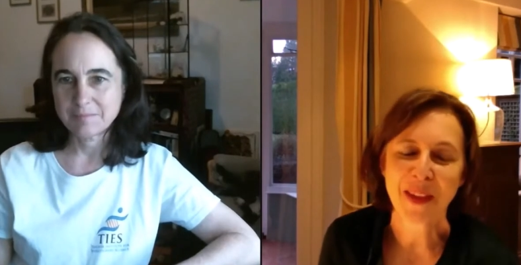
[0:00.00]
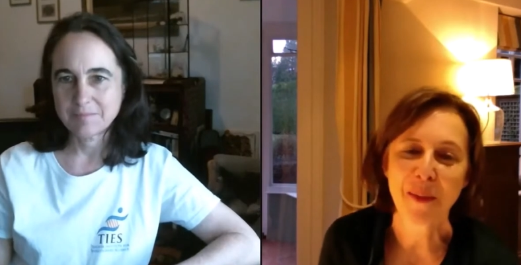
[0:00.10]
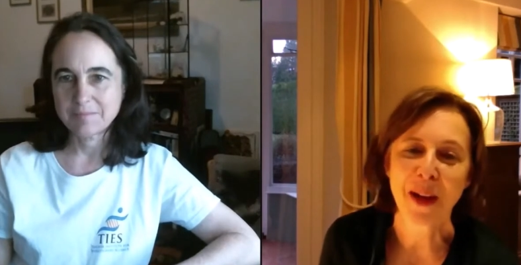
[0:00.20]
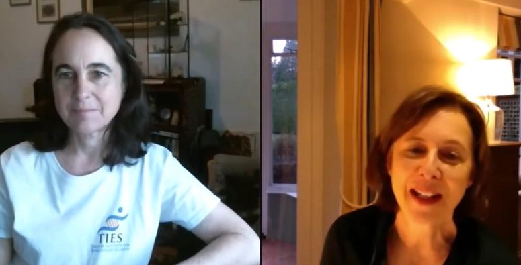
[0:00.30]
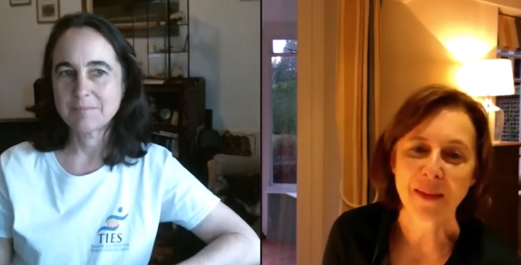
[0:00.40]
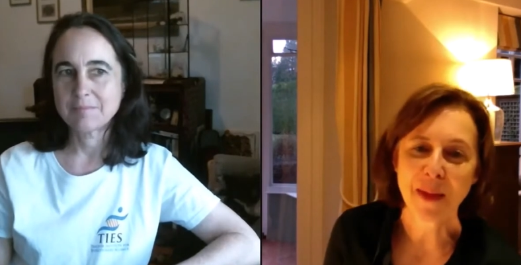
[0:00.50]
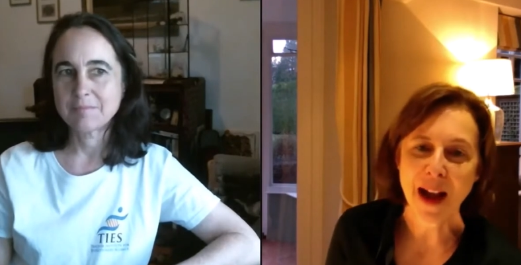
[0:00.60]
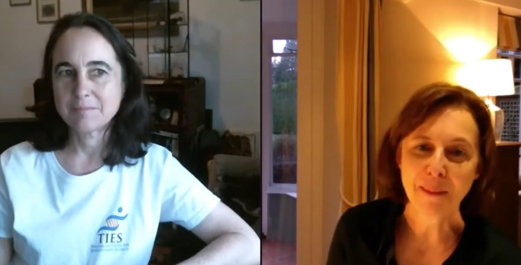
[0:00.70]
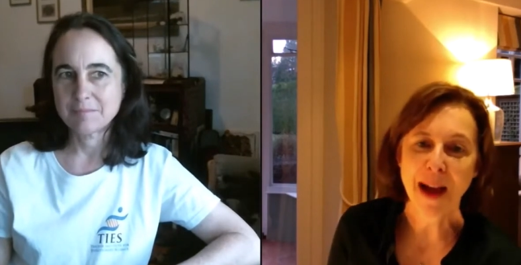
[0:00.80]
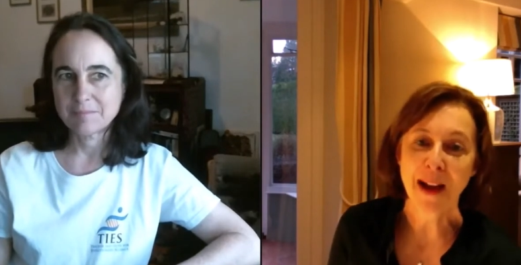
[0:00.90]
Speaker 1: But my
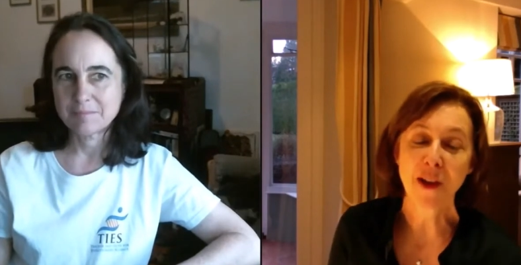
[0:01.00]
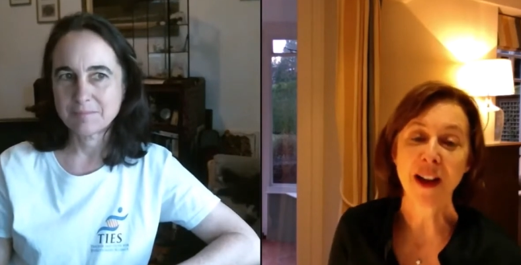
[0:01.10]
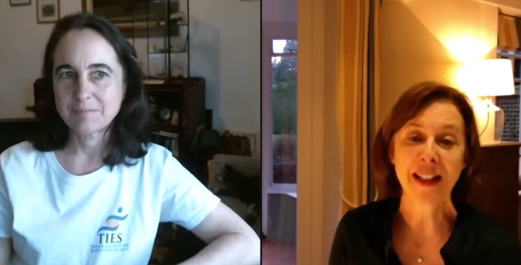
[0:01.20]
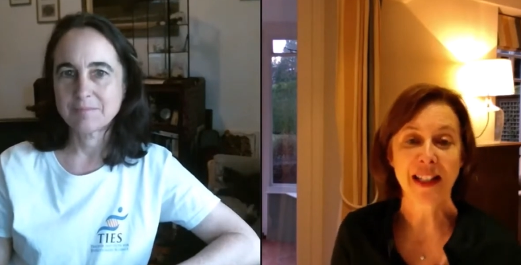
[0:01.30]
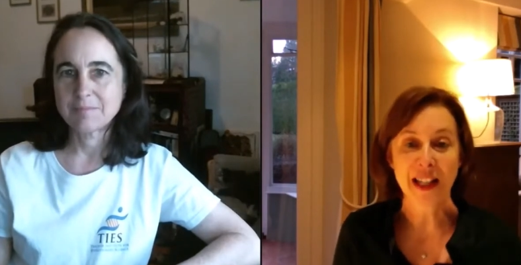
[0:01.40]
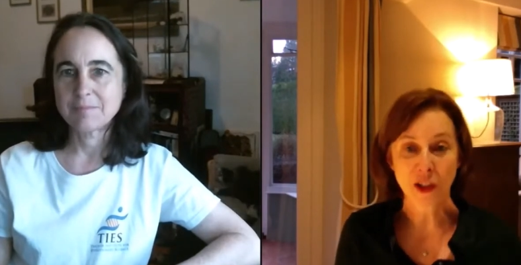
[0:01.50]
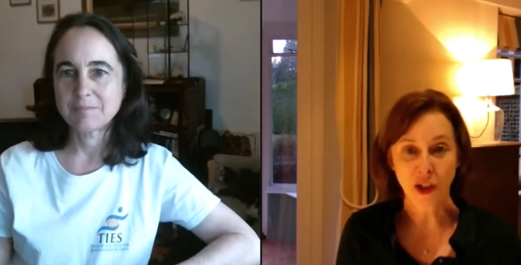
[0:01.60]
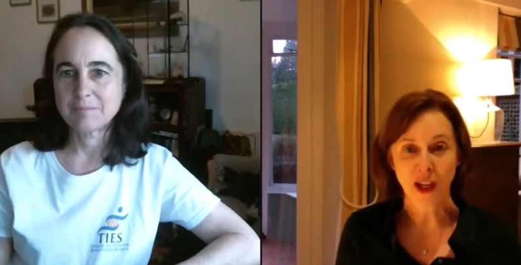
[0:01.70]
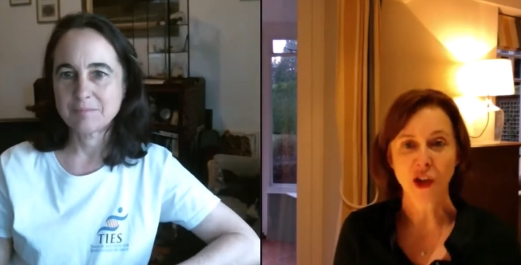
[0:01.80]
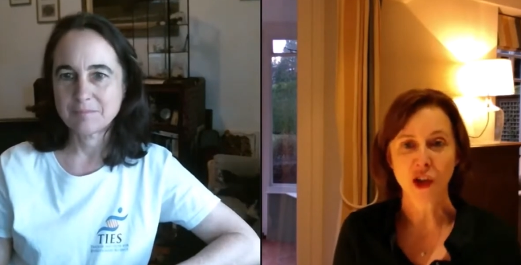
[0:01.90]
background is in
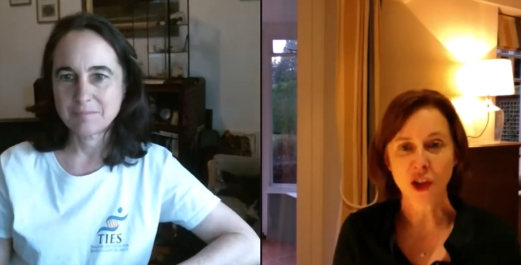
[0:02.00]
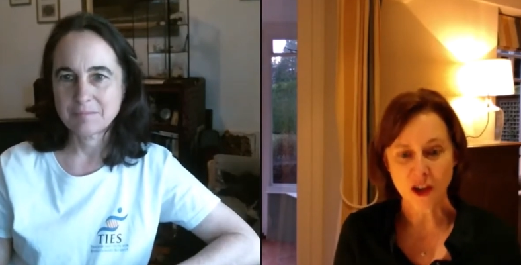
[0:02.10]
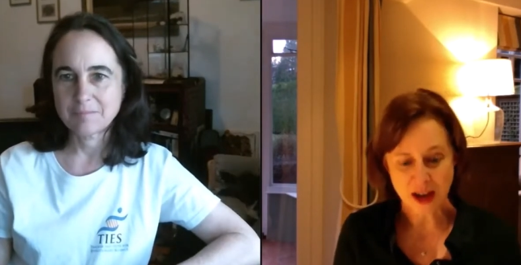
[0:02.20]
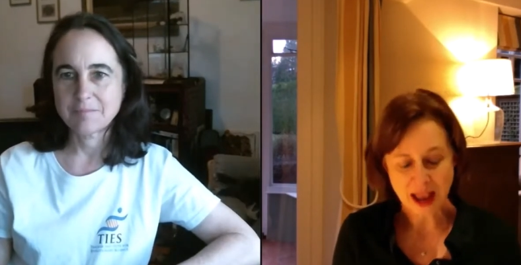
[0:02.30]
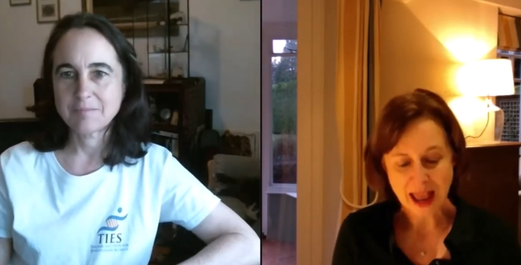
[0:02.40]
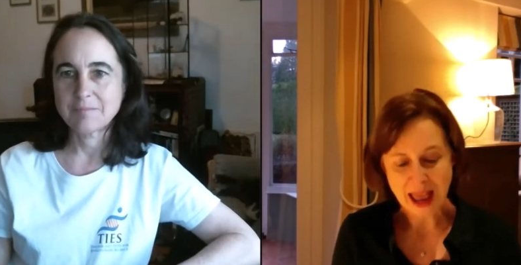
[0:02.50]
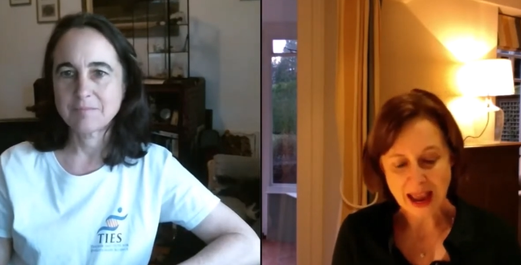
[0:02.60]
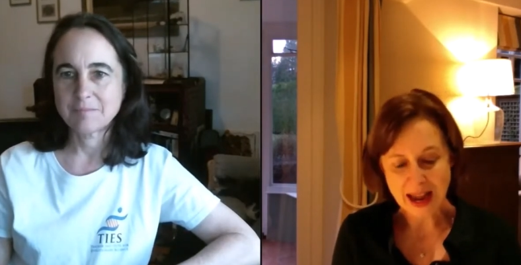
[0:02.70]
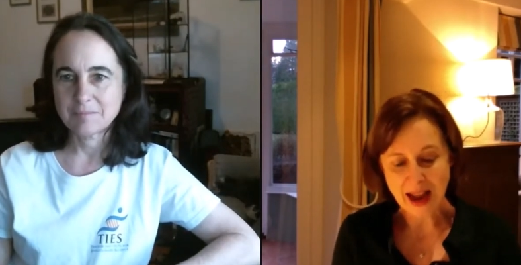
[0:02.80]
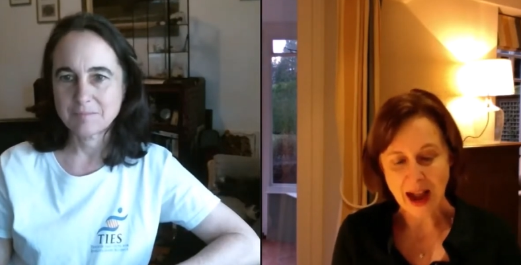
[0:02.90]
education,
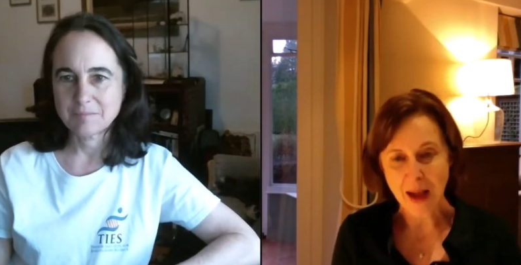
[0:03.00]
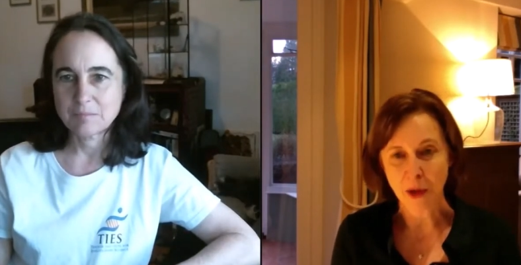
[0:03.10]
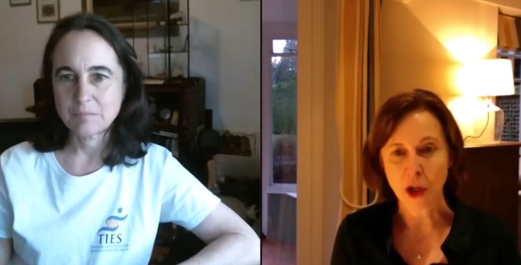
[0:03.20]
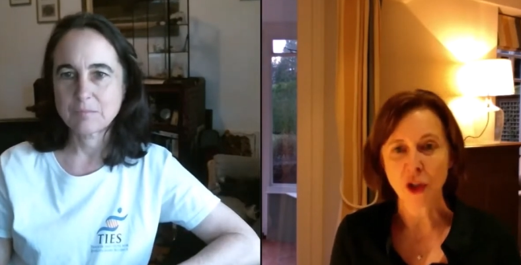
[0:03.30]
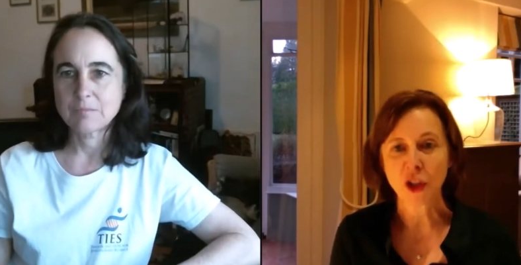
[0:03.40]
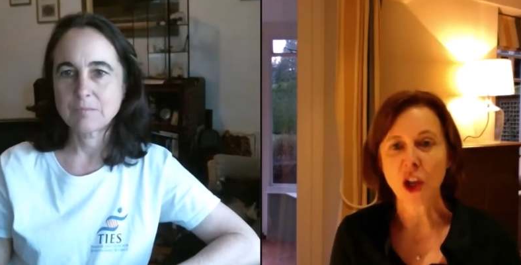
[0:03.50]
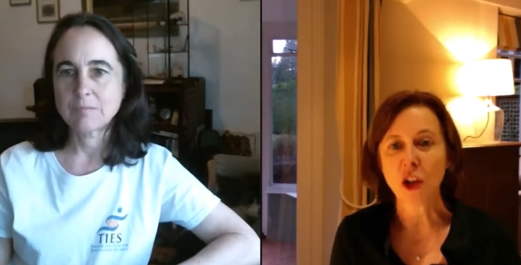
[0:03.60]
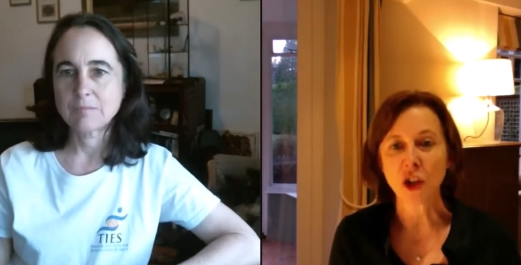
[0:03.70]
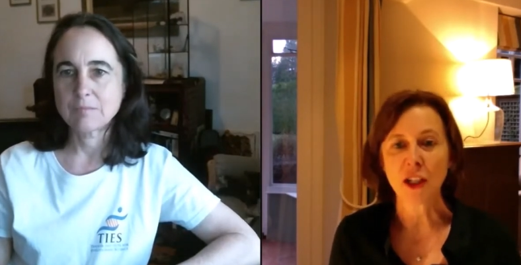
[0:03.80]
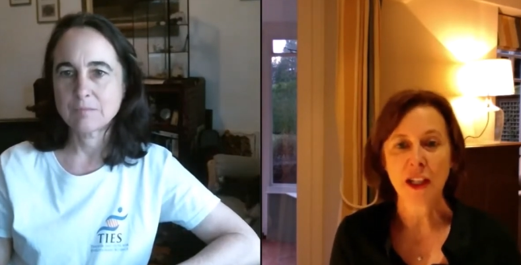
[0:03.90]
and I'm a
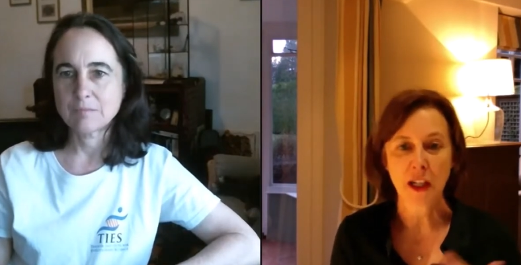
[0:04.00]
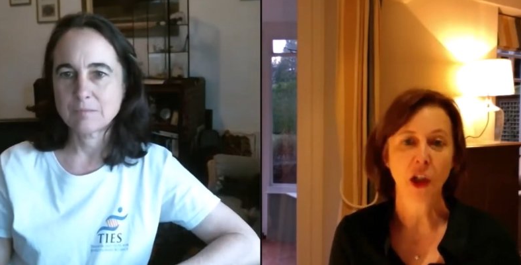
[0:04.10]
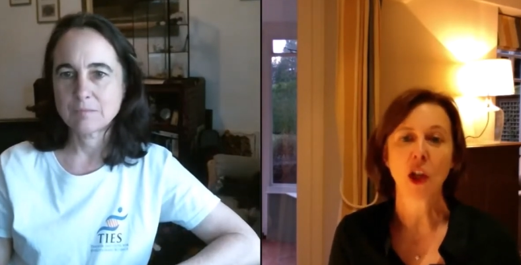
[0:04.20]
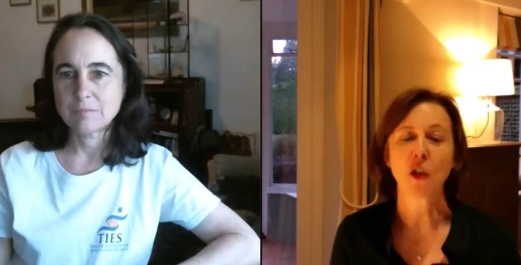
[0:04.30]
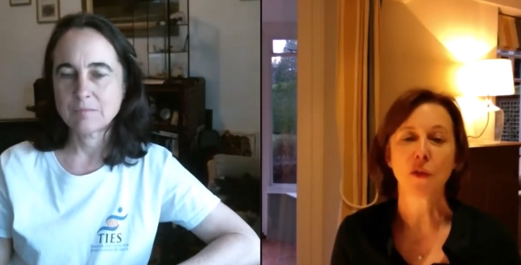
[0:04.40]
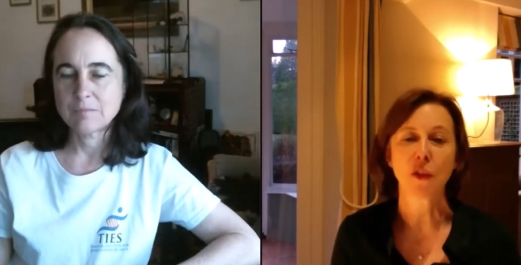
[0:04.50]
consultant in education for